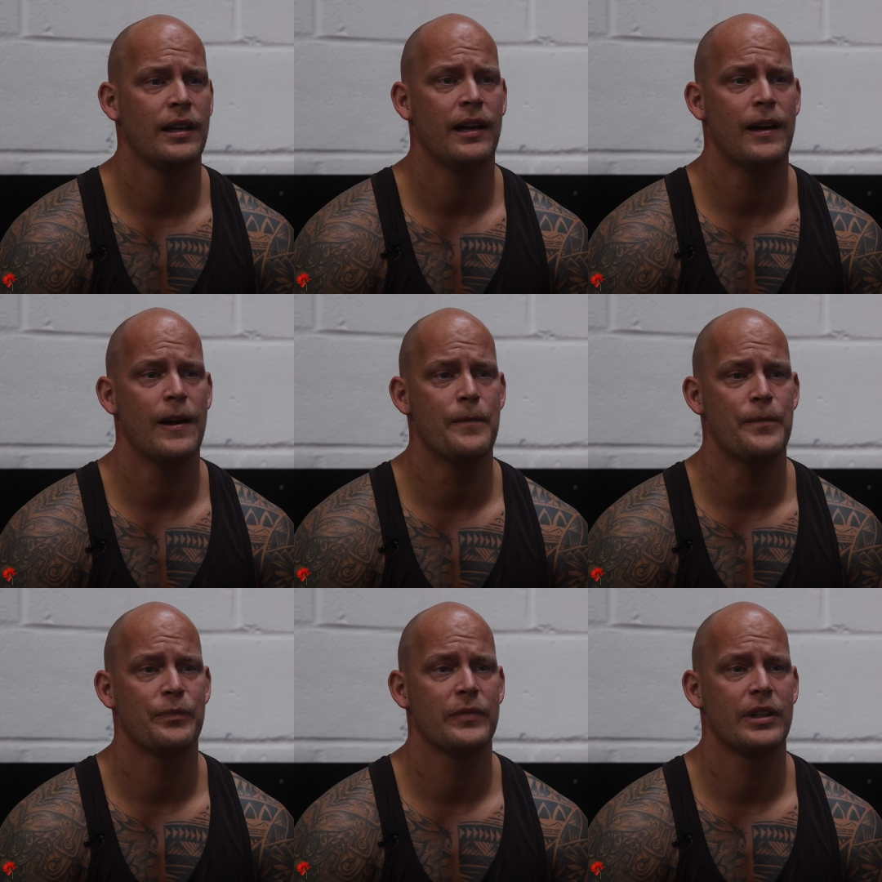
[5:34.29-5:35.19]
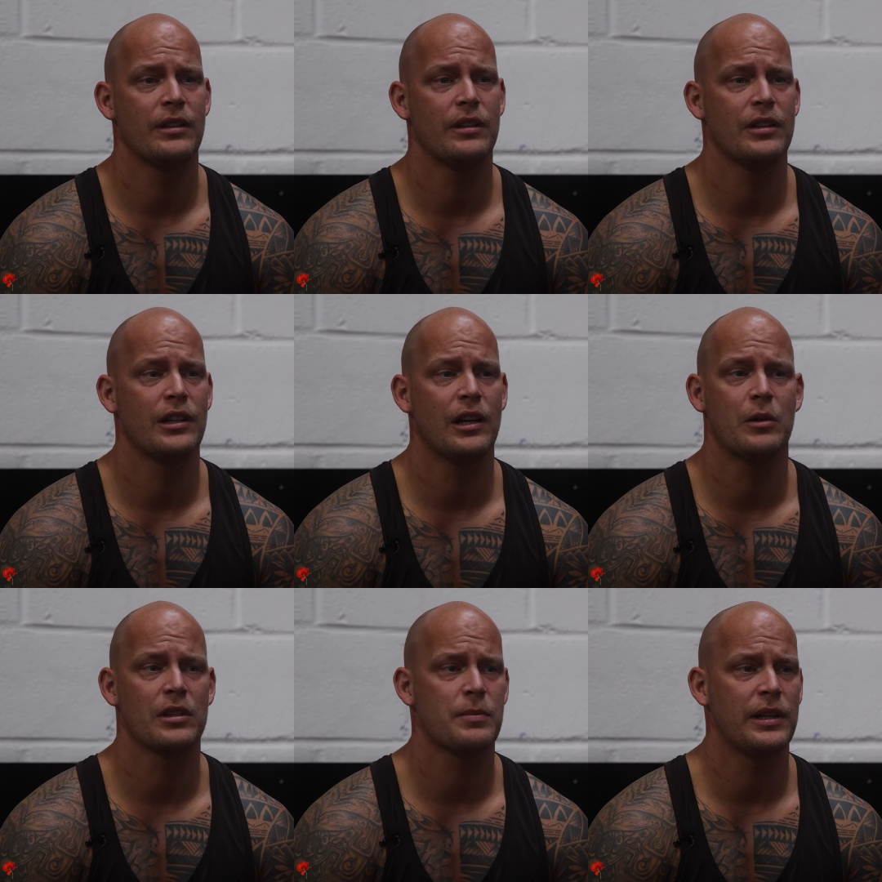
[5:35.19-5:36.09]
Um, you
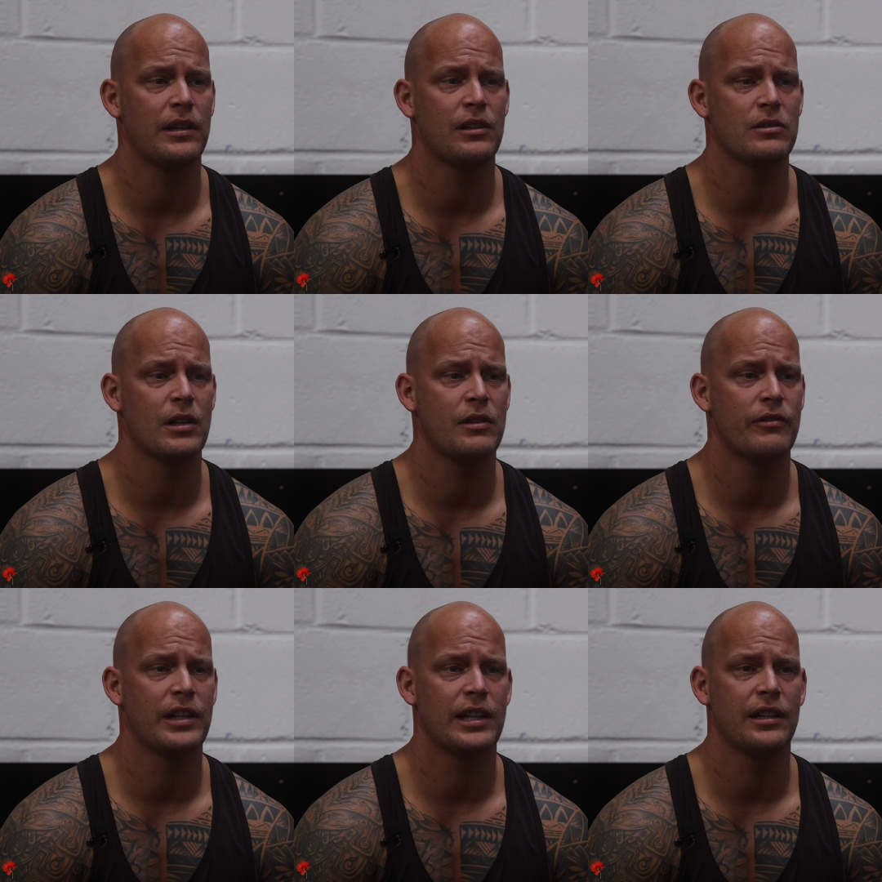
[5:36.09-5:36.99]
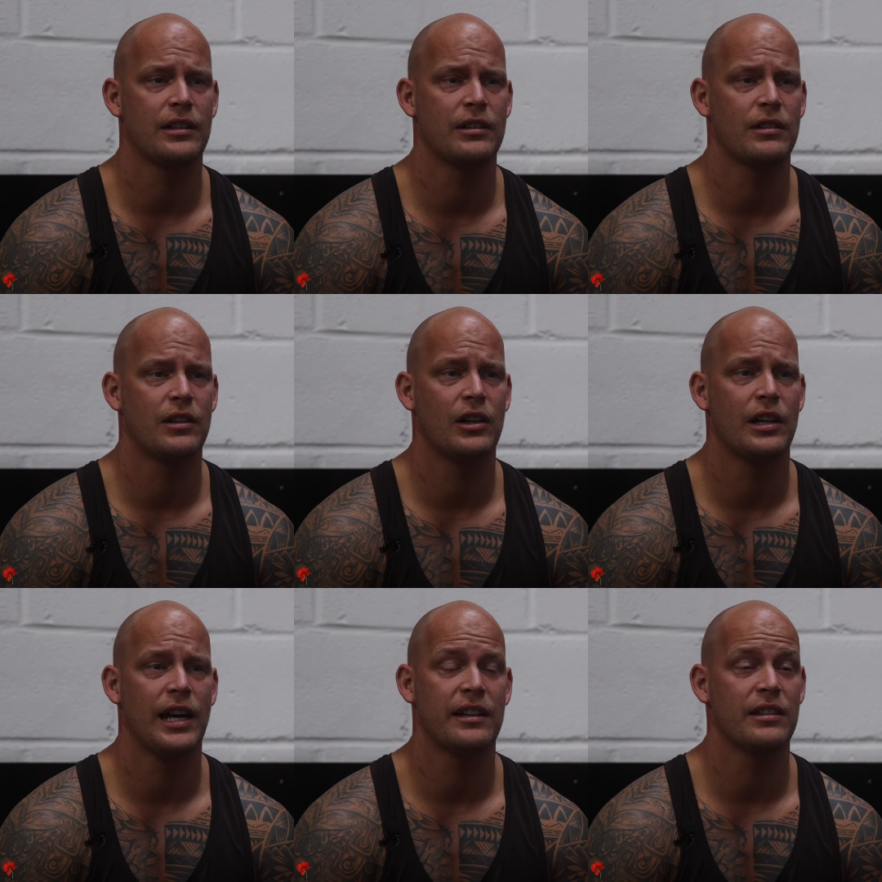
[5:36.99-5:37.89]
know, I spent a long time thinking
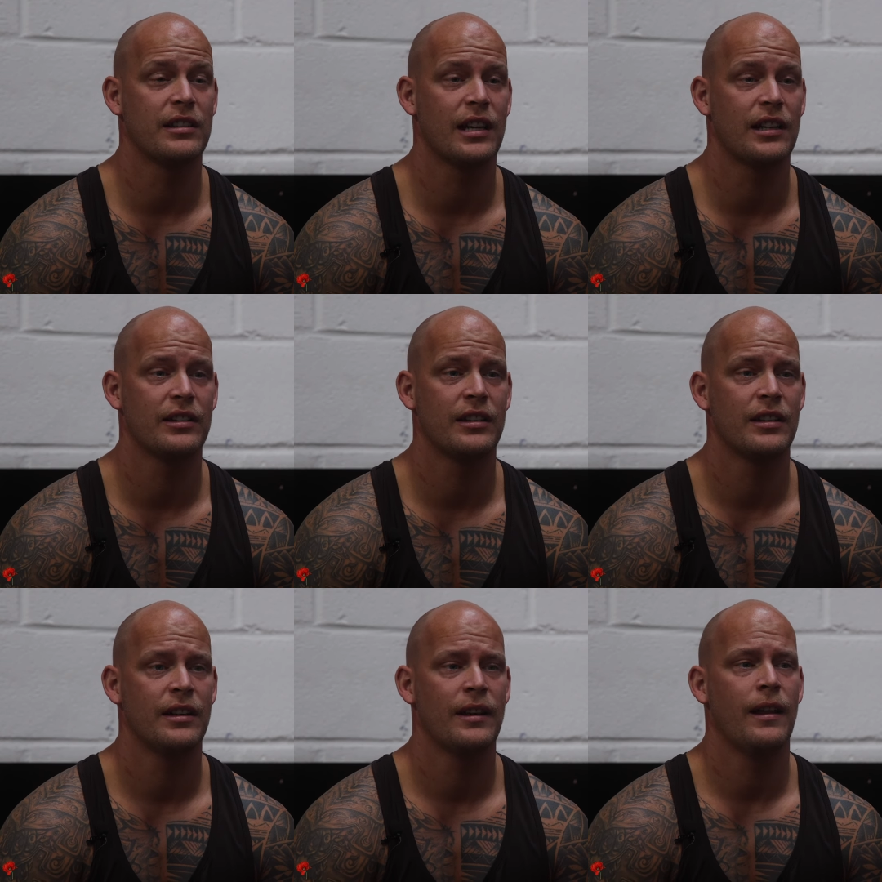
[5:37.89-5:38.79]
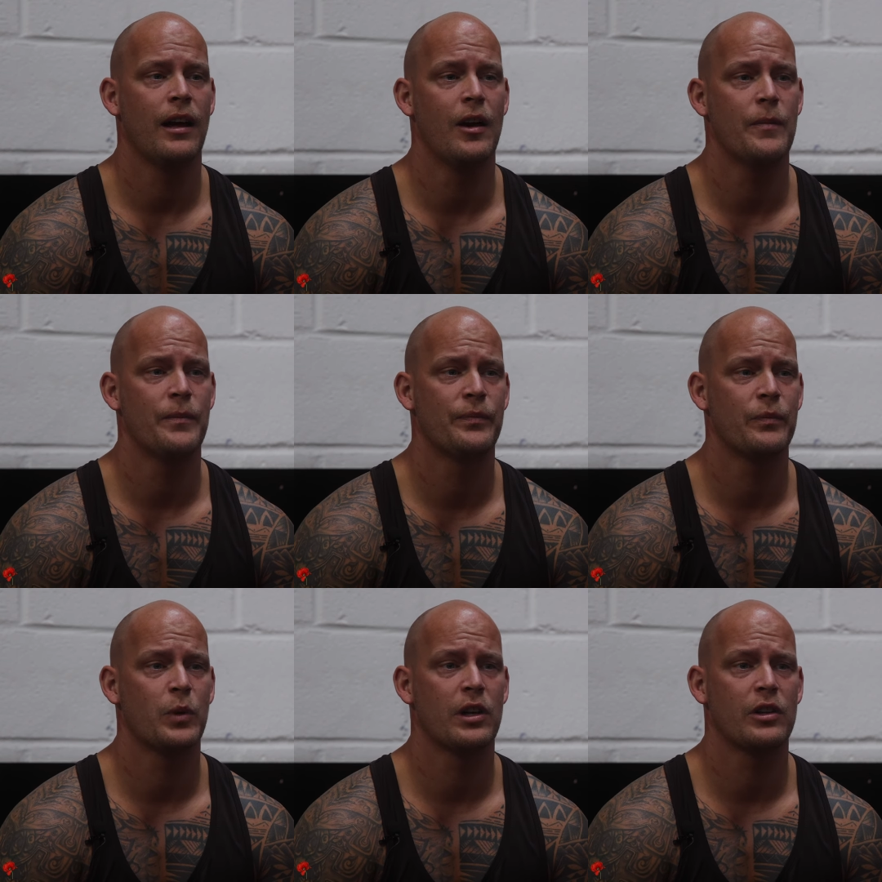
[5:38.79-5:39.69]
I hadn't done um,
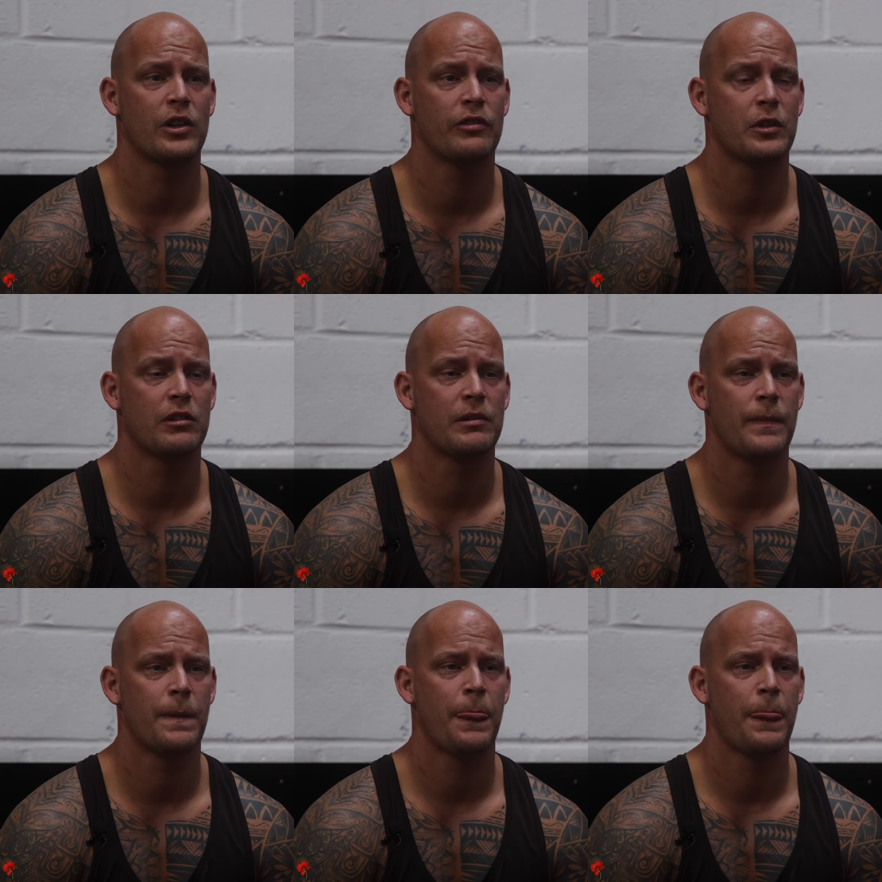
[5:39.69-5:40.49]
what I could have for them.